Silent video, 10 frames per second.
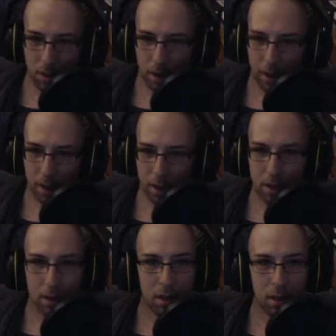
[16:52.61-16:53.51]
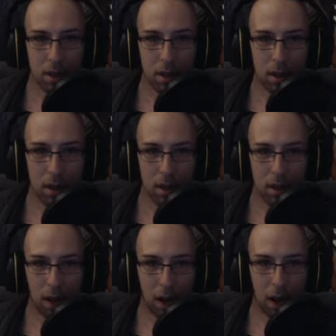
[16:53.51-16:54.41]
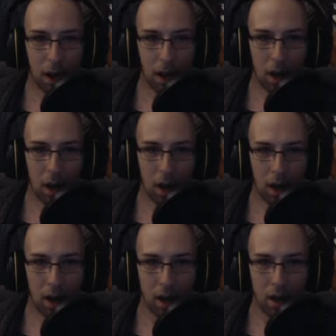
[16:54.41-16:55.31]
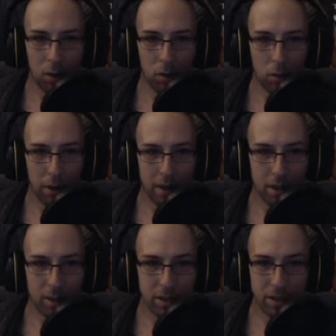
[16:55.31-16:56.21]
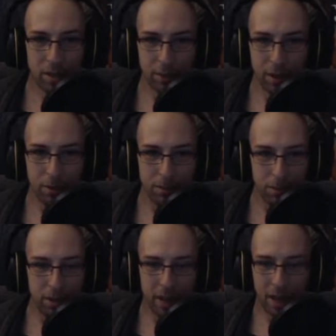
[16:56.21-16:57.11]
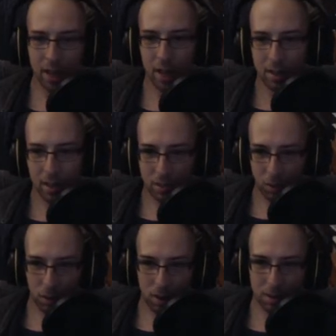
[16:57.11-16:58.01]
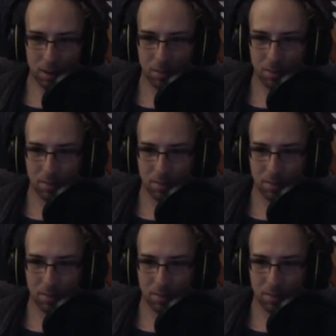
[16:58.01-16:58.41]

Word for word: I... Uh, oh, increasing the rate of food decay. That's awesome.